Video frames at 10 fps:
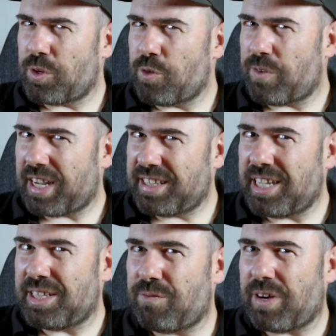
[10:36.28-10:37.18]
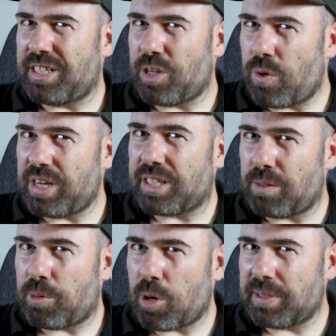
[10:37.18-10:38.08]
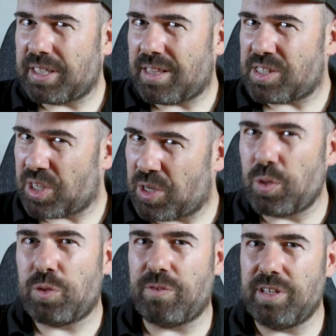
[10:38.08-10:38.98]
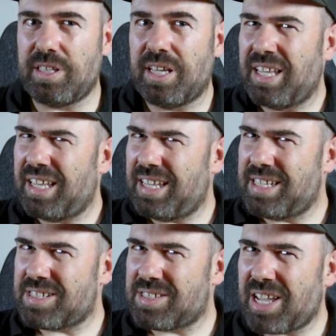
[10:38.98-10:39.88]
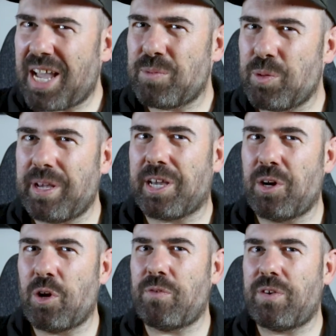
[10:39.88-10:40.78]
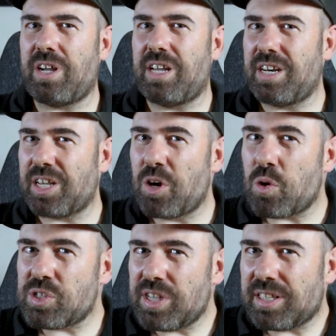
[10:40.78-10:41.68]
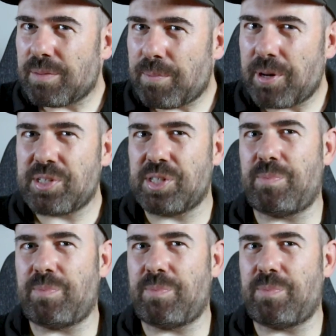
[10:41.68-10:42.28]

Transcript: you've identified a rental property that's a good fit, it's time to make an offer and negotiate a purchase